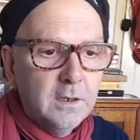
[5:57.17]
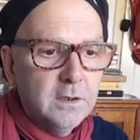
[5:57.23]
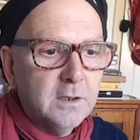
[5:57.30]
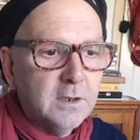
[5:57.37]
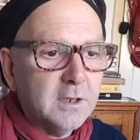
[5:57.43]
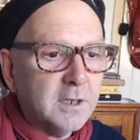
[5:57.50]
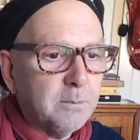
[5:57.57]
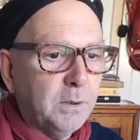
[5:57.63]

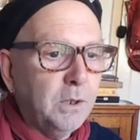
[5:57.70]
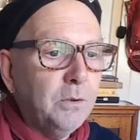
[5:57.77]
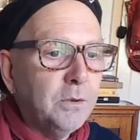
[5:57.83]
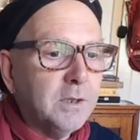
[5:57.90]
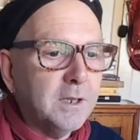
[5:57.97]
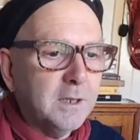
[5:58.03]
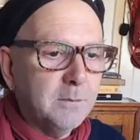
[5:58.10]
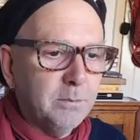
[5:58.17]

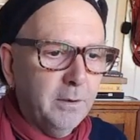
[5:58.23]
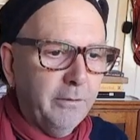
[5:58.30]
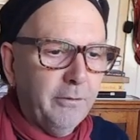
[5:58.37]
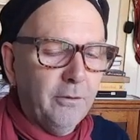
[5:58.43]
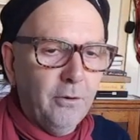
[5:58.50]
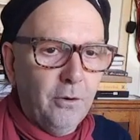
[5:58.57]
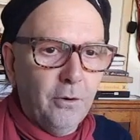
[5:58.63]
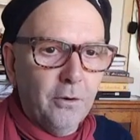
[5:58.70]
disputed
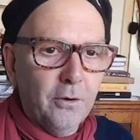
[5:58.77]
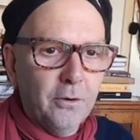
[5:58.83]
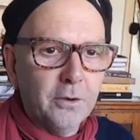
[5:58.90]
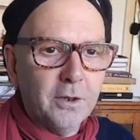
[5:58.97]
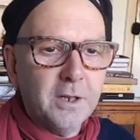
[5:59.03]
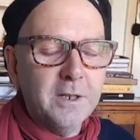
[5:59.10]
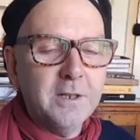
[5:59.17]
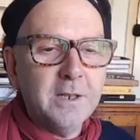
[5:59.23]
before, or
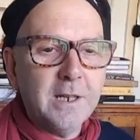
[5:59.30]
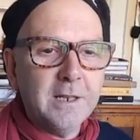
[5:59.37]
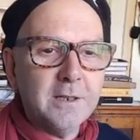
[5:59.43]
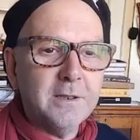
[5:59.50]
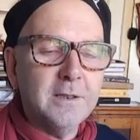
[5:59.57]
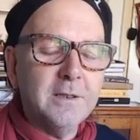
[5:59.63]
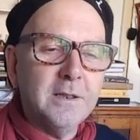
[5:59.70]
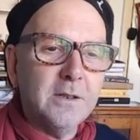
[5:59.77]
a
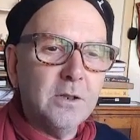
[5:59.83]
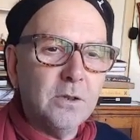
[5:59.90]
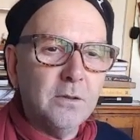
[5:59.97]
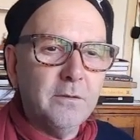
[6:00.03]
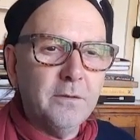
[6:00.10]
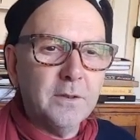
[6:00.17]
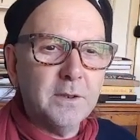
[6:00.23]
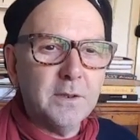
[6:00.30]
contested issue
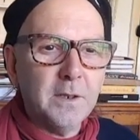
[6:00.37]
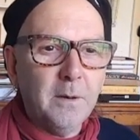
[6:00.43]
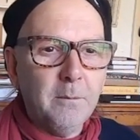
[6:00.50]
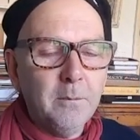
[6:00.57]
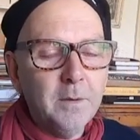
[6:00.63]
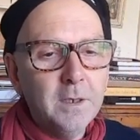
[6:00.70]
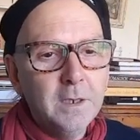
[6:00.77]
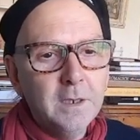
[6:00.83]
for
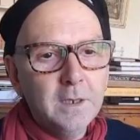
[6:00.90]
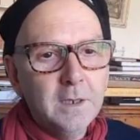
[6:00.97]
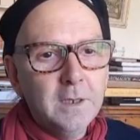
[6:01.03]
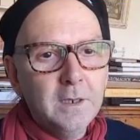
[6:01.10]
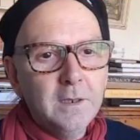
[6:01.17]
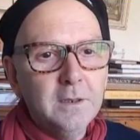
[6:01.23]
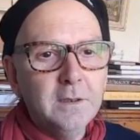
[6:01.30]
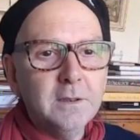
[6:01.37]
some.
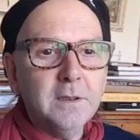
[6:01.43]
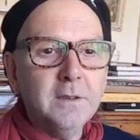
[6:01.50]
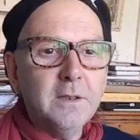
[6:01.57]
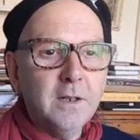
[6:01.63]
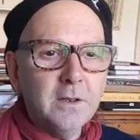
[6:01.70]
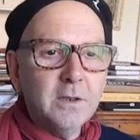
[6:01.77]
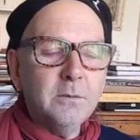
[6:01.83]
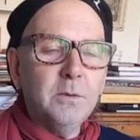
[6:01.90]
There's
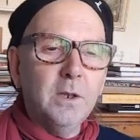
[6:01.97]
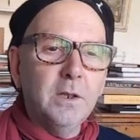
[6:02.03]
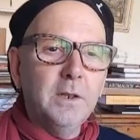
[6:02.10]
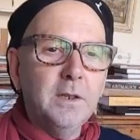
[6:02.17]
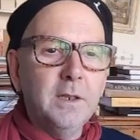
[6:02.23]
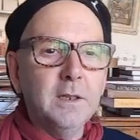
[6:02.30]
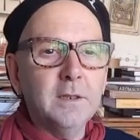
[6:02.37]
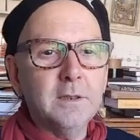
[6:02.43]
another one,
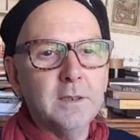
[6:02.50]
that